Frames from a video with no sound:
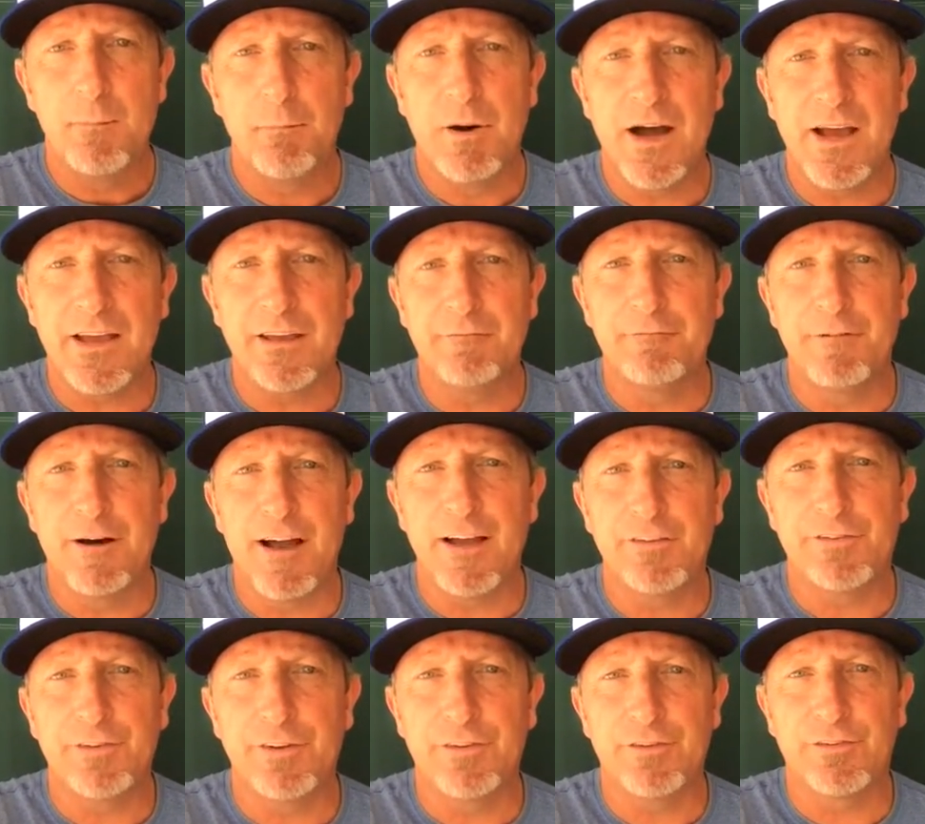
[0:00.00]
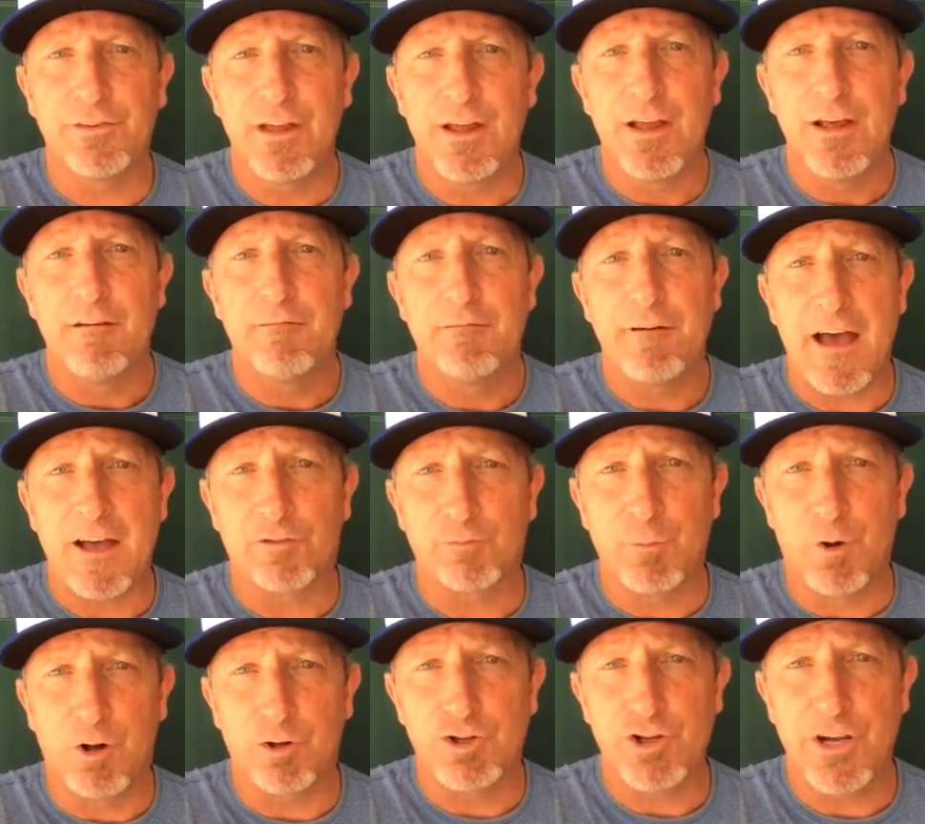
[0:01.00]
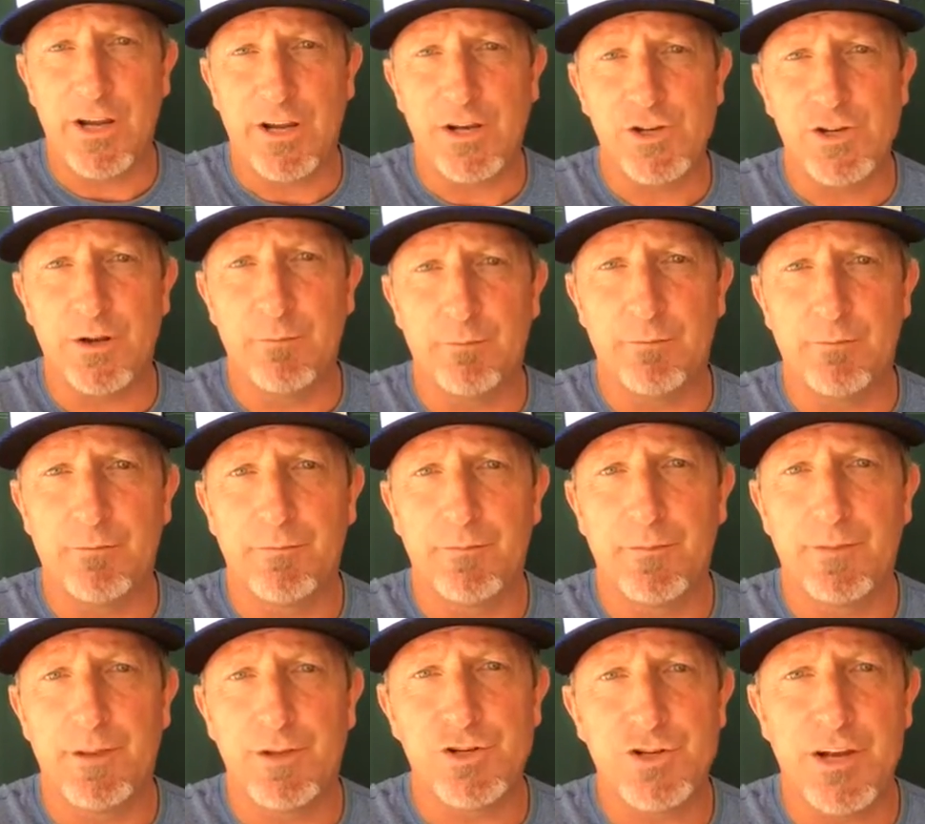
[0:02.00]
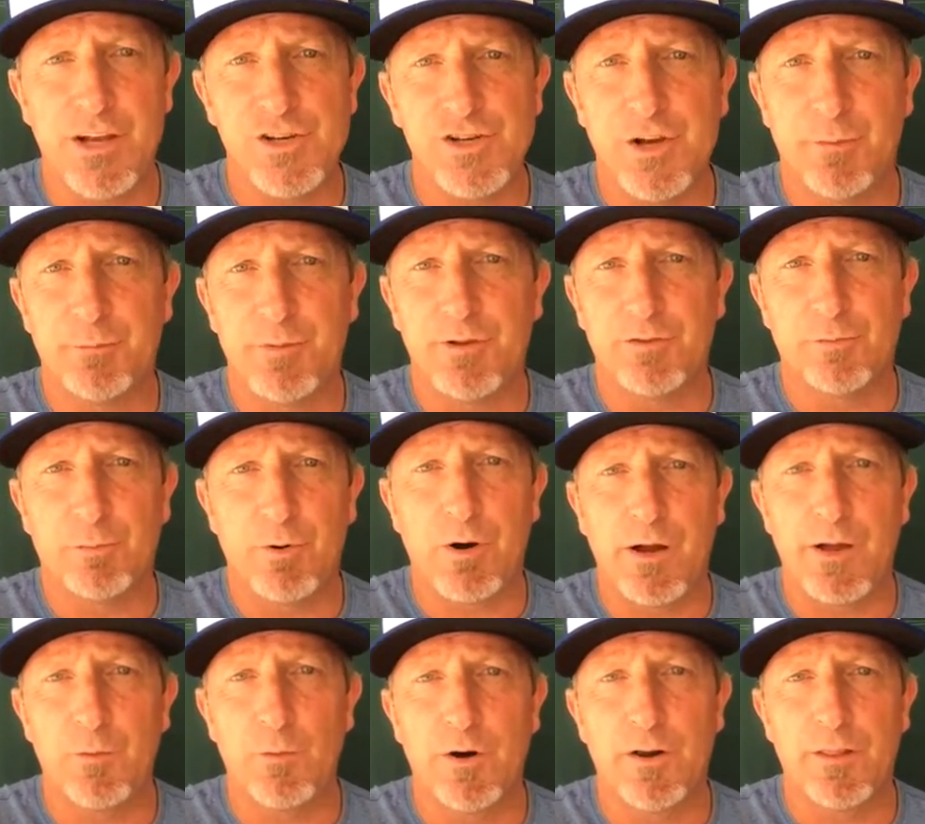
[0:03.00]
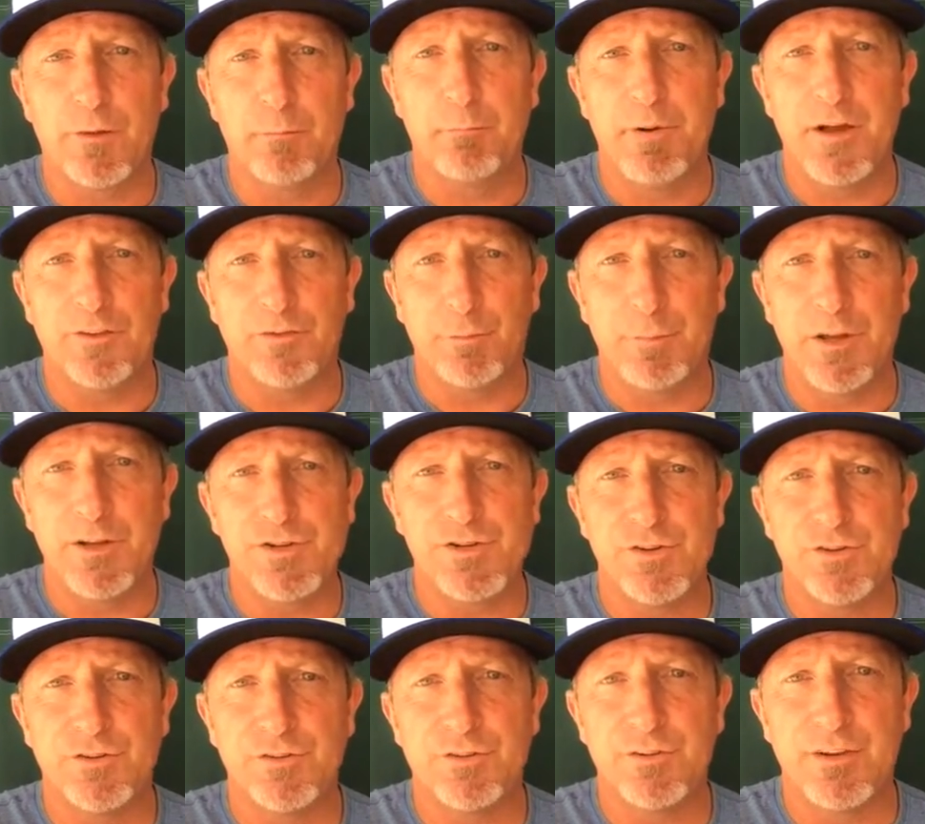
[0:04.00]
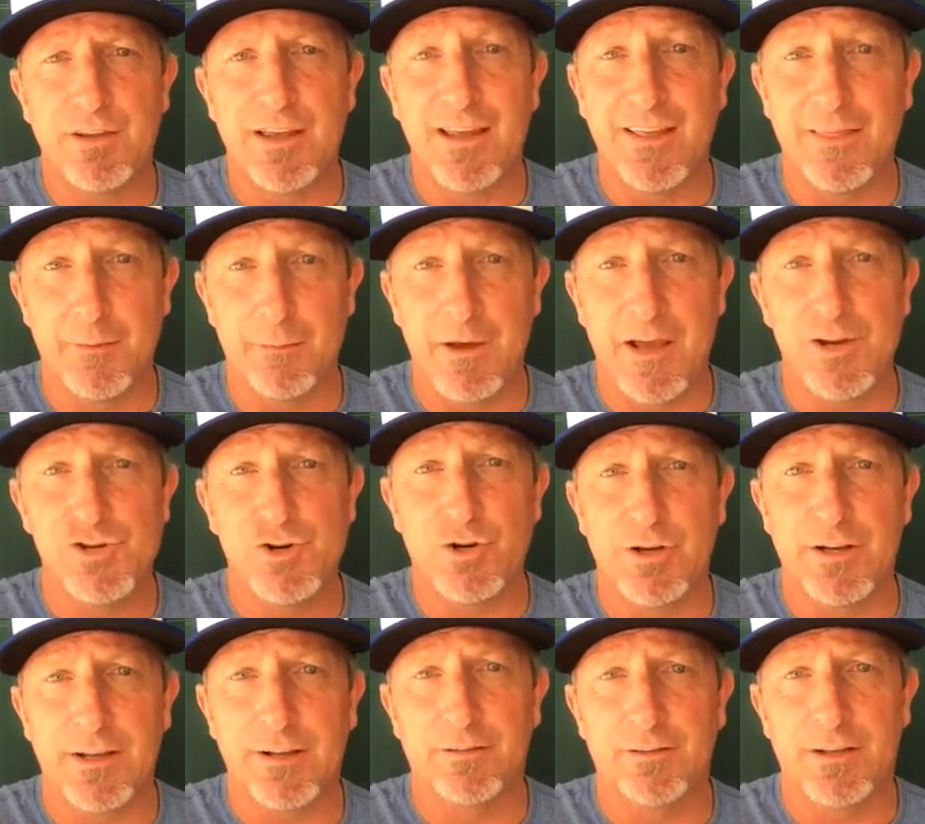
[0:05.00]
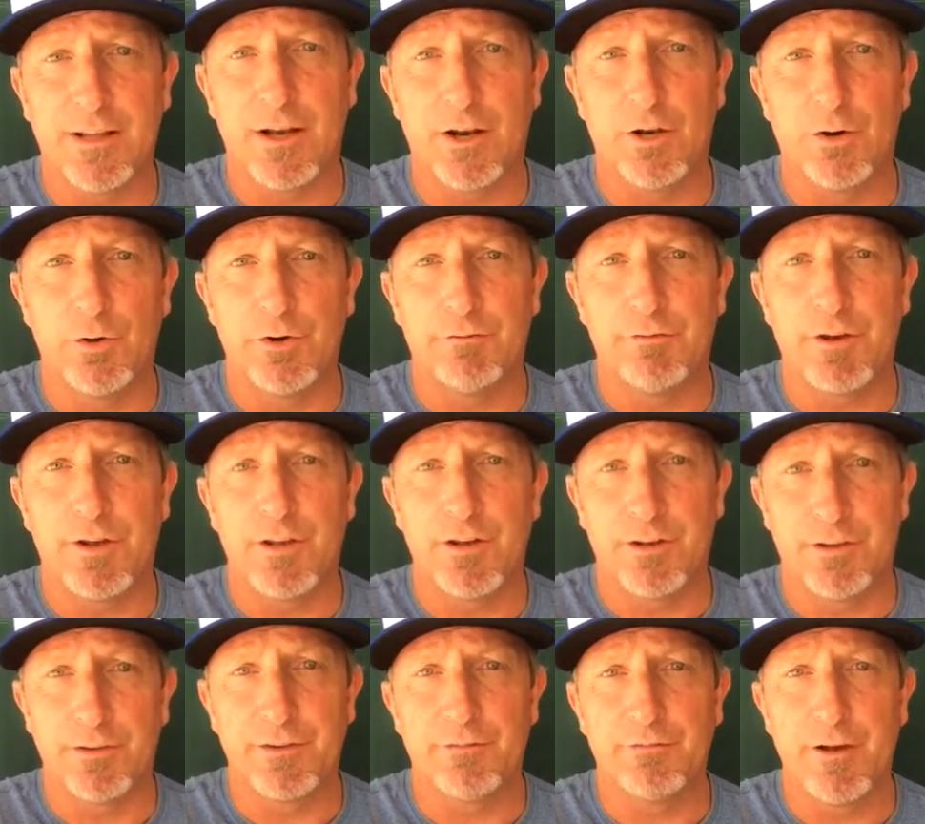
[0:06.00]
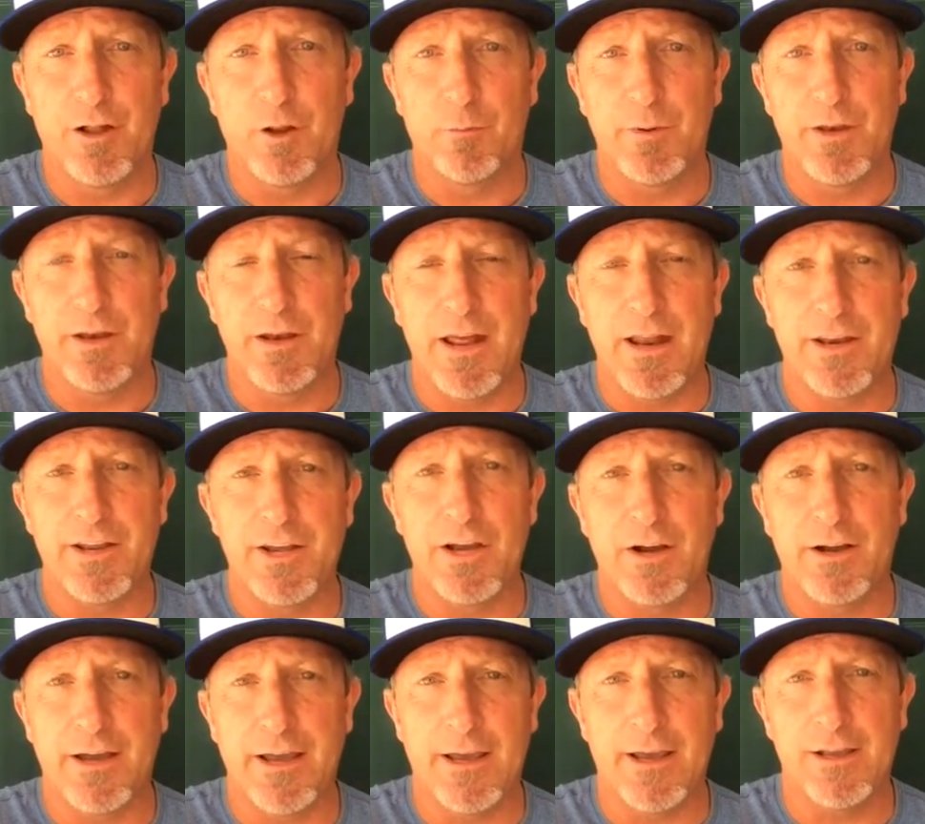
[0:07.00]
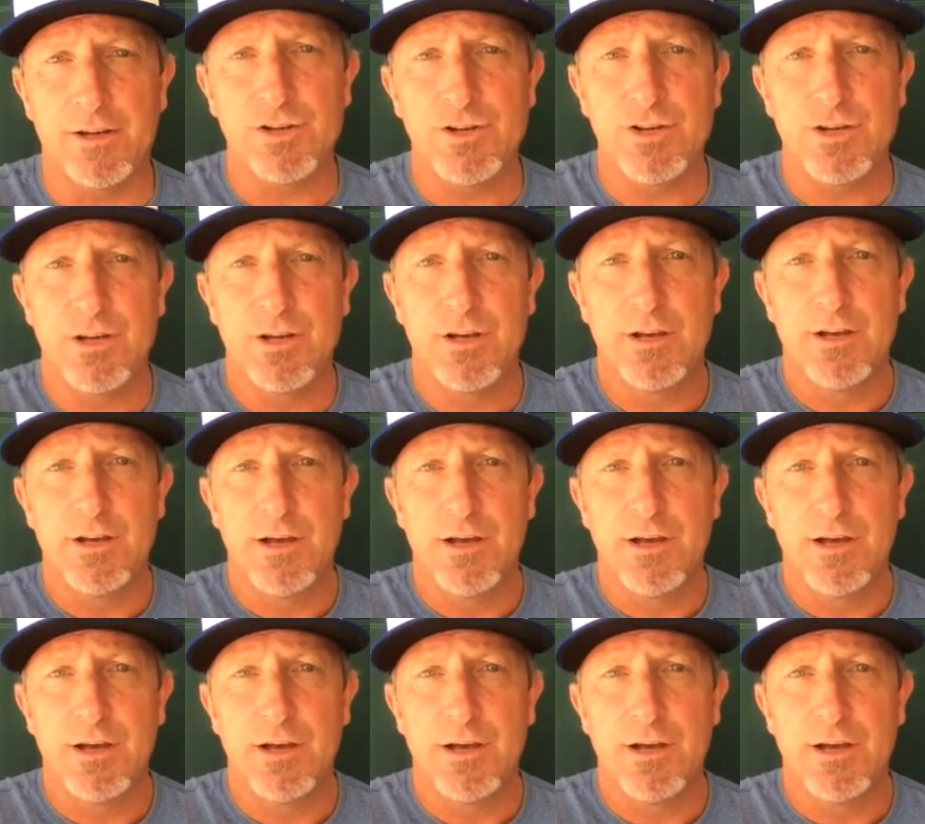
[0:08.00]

My advice is fastball changeup. The changeup is probably one of the best pitches in the major leagues, let alone if you can develop it at a young age.